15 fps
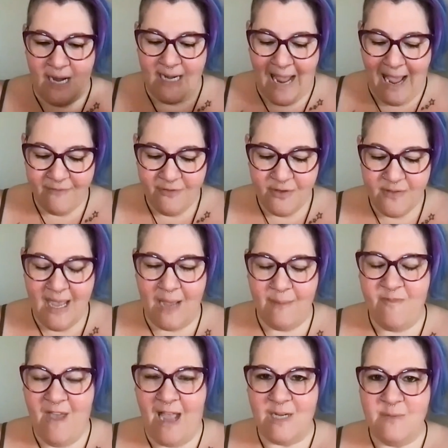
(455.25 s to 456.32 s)
And after
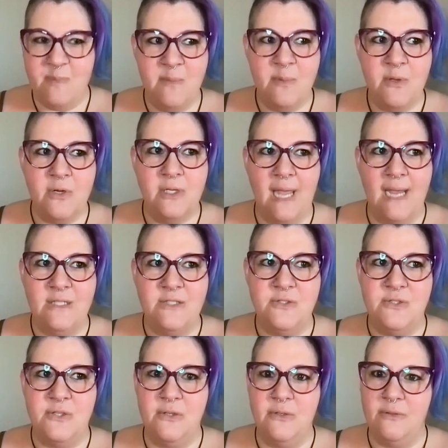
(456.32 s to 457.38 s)
that fact, people are like,
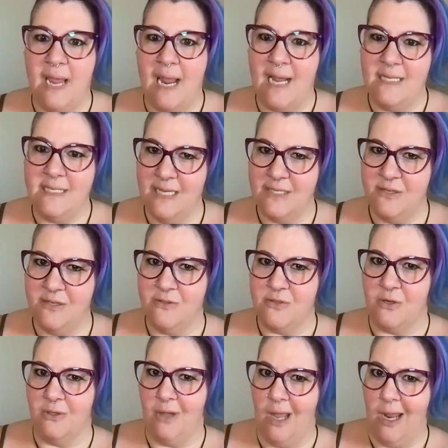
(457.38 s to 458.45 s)
dude, hand tattoos
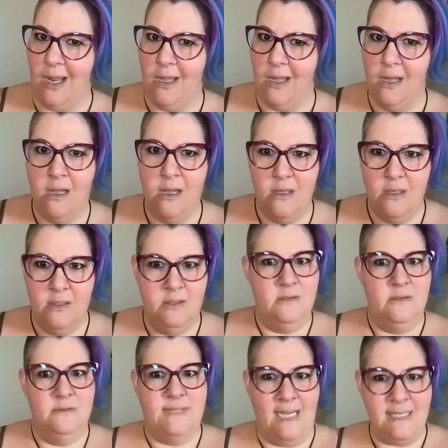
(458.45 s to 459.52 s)
are like,
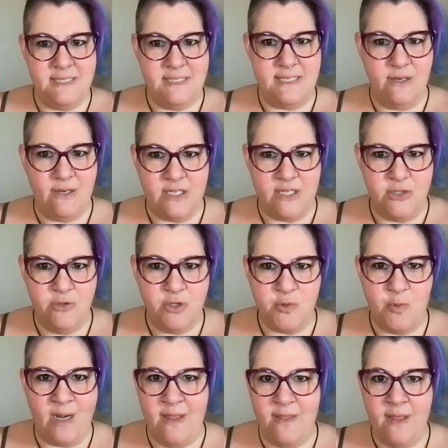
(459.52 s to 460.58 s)
that's serious. You just
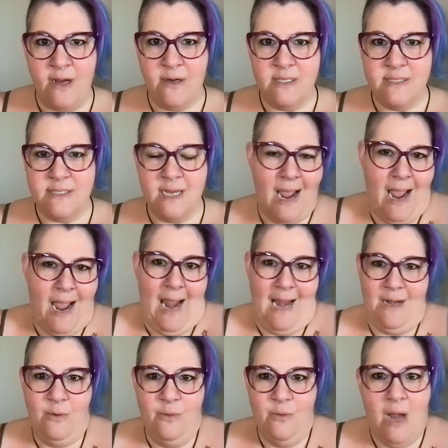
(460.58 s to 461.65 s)
went in there and
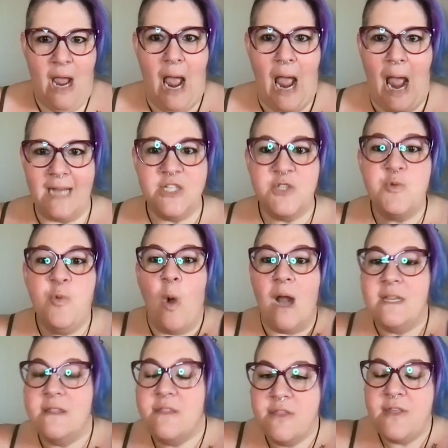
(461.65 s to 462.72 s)
I just
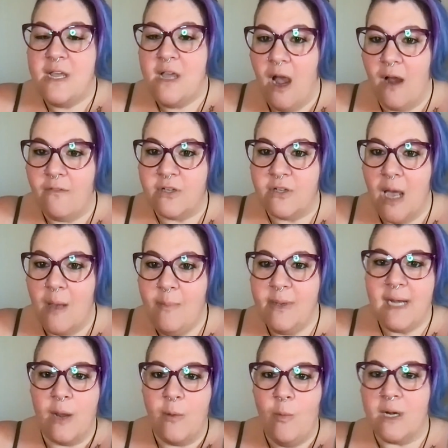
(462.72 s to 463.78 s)
wanted the thing covered up
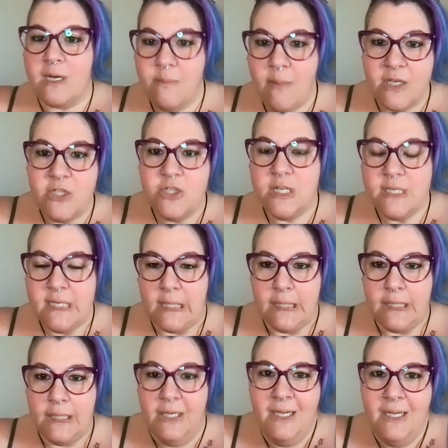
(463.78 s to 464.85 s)
and I wanted my shit
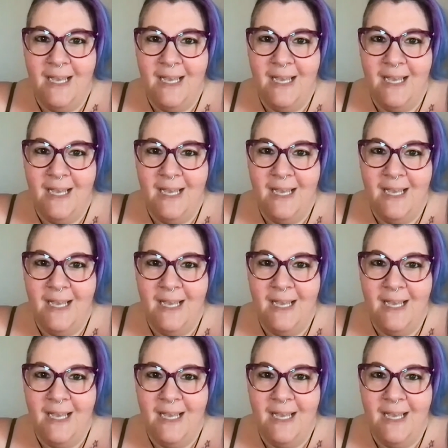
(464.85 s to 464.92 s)
done.